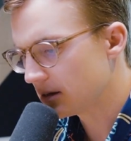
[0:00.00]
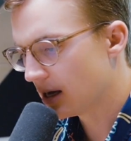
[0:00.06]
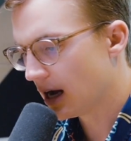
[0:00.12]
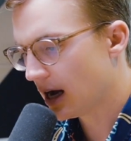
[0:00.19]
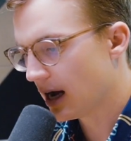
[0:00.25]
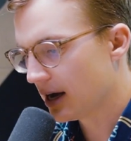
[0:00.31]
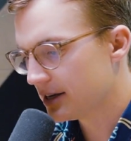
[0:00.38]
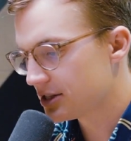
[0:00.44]

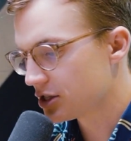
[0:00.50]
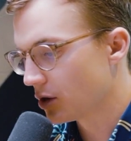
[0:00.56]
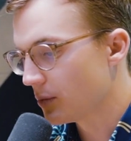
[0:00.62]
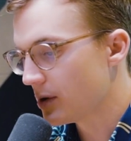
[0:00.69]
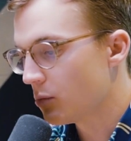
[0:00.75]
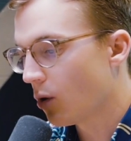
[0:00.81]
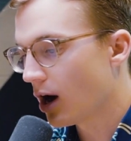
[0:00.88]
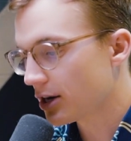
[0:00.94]
And so
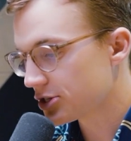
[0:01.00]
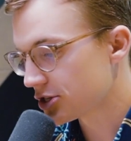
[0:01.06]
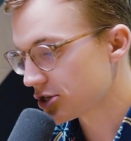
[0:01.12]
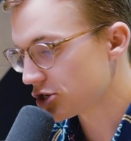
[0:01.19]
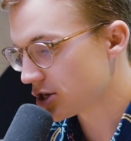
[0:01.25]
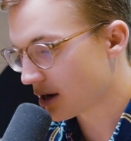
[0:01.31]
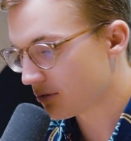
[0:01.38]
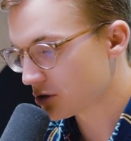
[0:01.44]
we watched
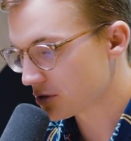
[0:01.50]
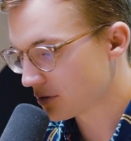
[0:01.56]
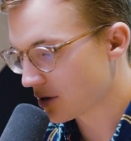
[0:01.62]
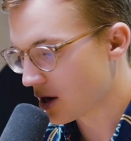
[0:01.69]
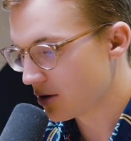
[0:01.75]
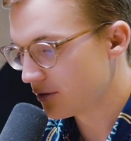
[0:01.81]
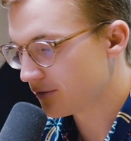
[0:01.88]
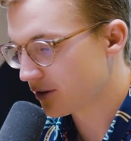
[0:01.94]
the shovels
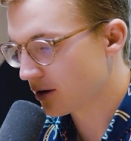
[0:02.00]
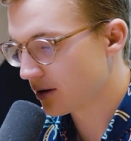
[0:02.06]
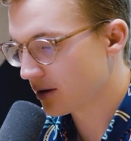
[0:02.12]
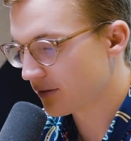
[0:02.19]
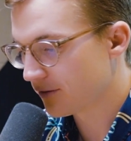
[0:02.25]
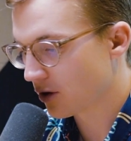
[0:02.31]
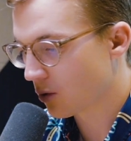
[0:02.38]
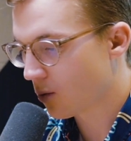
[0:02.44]
load
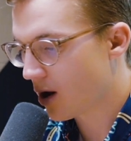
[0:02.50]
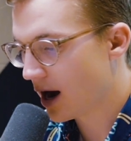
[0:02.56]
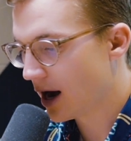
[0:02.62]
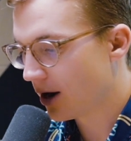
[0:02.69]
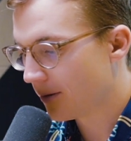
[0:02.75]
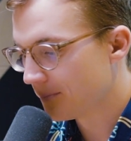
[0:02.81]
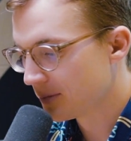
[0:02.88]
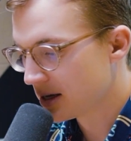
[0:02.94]
for a
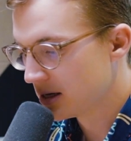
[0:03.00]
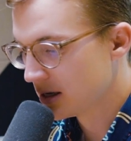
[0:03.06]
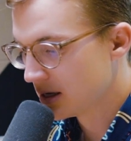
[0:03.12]
while.